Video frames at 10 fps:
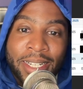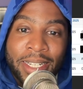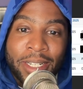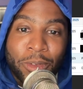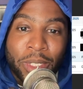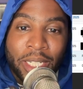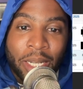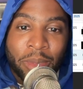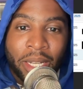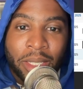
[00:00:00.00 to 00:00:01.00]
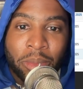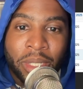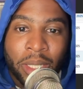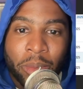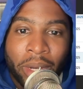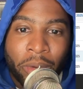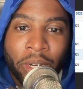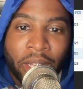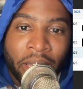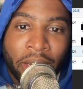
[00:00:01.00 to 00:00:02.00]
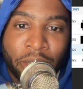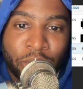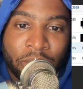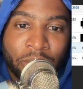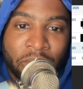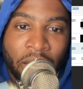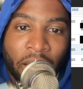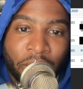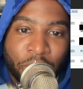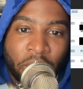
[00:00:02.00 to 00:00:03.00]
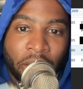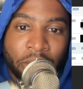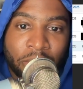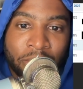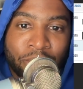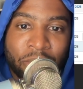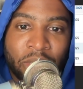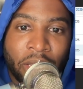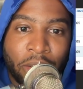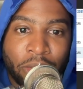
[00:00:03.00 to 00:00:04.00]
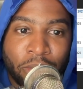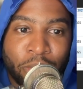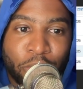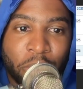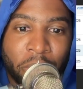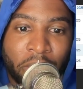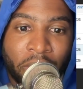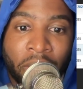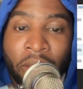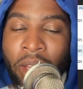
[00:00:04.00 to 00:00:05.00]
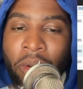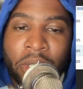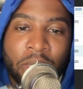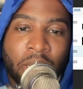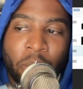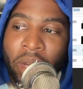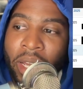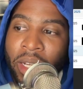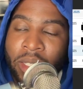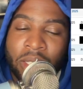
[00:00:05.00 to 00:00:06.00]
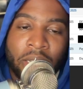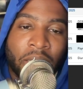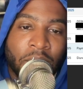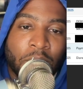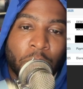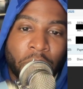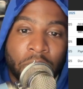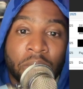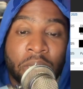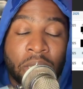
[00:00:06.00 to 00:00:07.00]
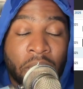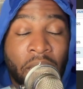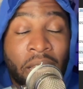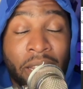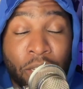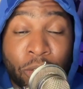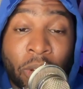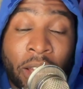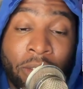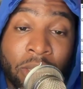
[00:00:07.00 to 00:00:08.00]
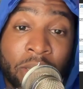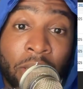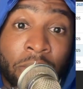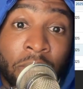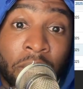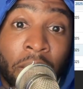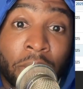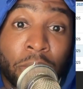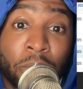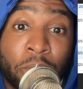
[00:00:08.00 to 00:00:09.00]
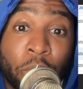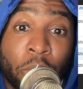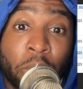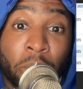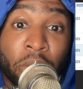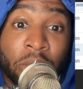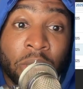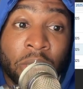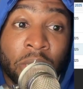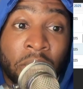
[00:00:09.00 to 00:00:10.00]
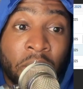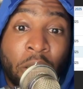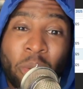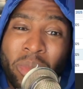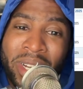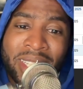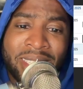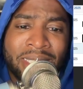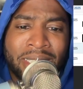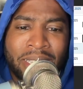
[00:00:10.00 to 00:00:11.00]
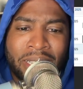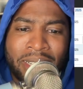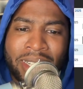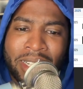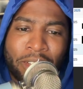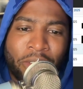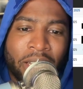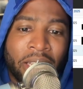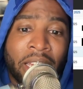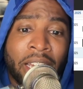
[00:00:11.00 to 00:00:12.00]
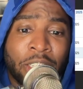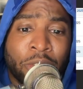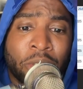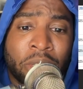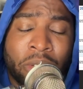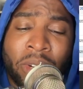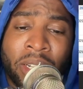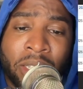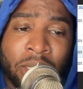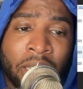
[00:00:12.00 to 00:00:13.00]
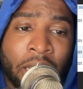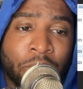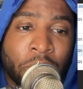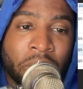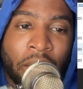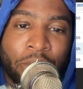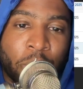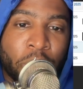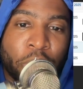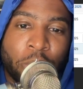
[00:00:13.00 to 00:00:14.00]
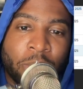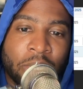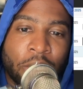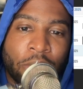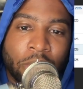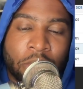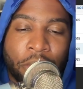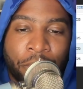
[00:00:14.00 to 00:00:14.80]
it really comes out to being about $800, $900 saved for the month, which is not bad because again, that's an emergency. I do have a savings account for an emergency, but if I can cash flow it, why not just cash flow and I have to pull from the savings? So